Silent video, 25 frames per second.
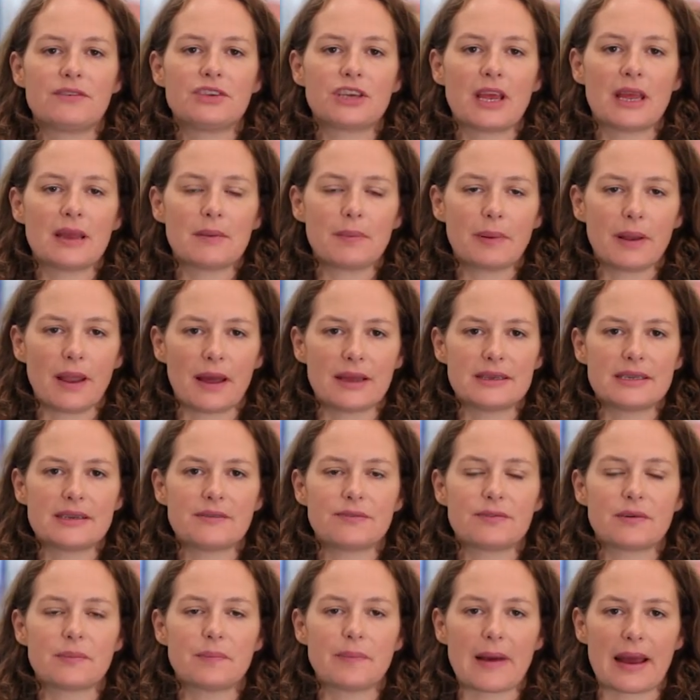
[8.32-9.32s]
Jouk
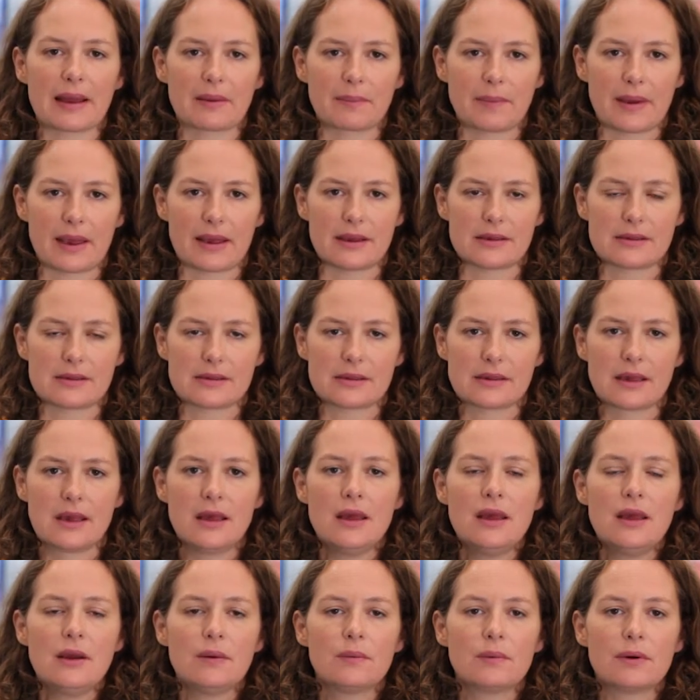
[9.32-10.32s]
Pleiter from Backbase.
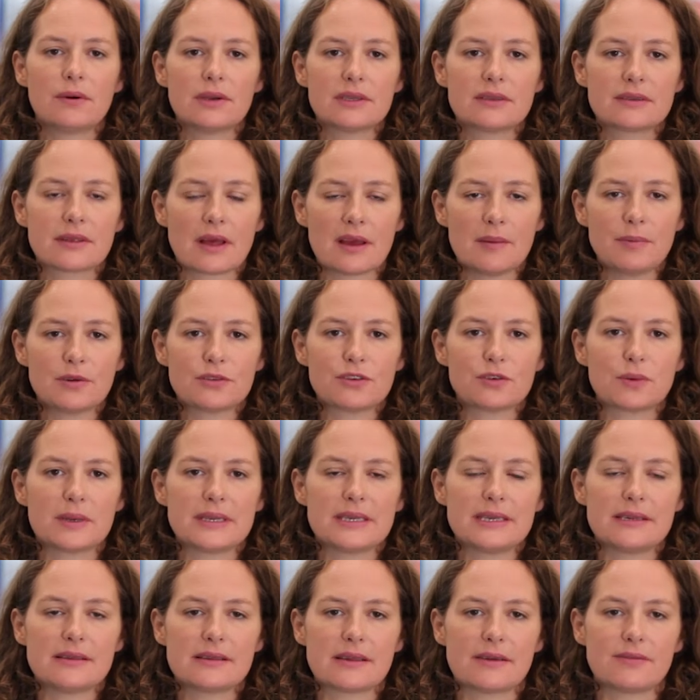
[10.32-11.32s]
We're at Sibos
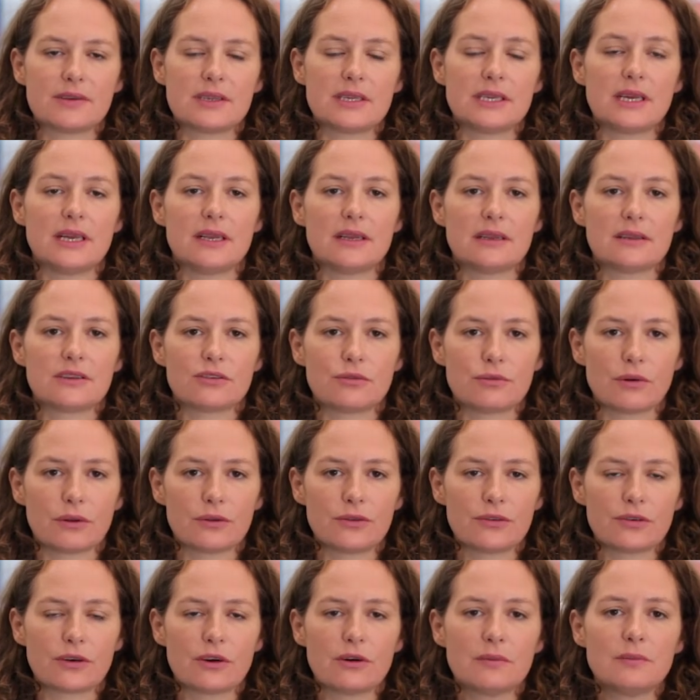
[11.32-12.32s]
2017 in
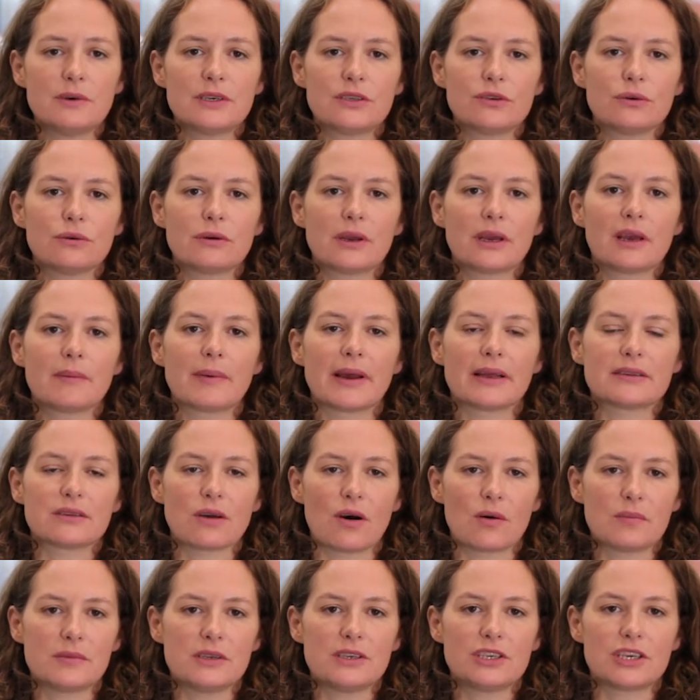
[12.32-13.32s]
Toronto and we're talking about
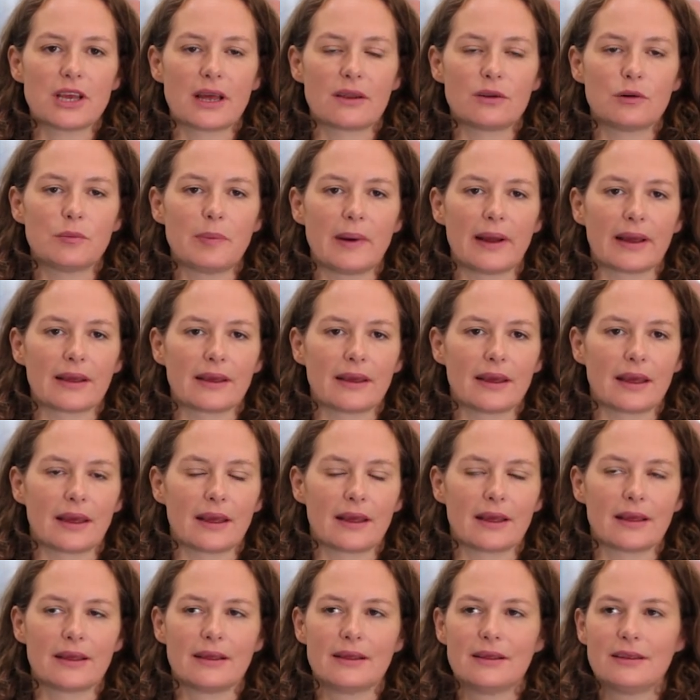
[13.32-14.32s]
omni-channel banking.
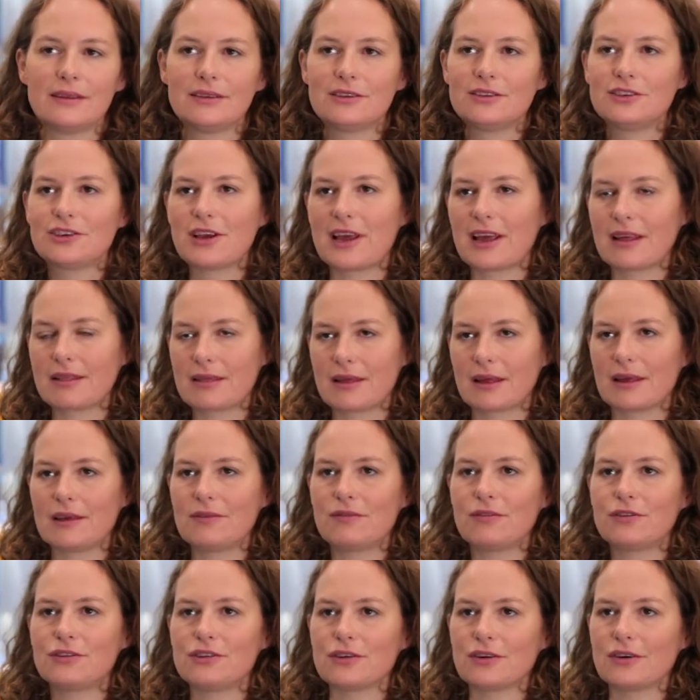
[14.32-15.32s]
Jouk, thank
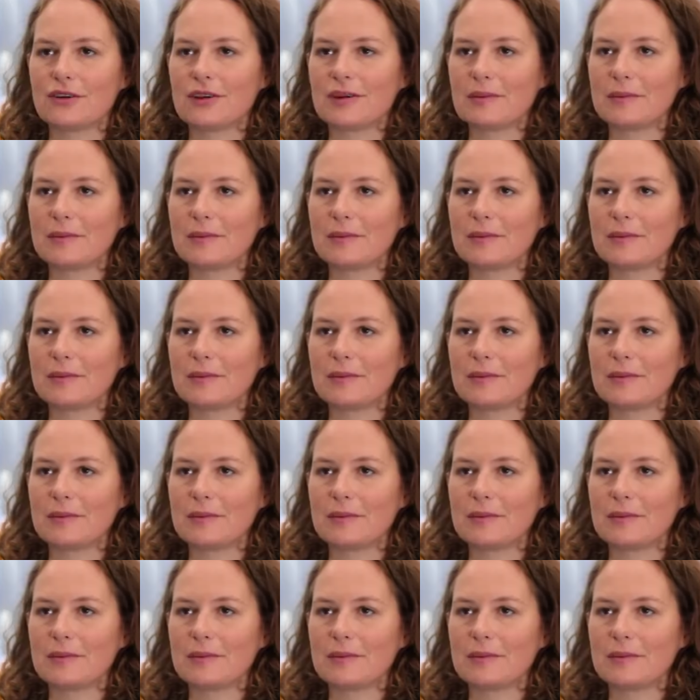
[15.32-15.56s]
you for joining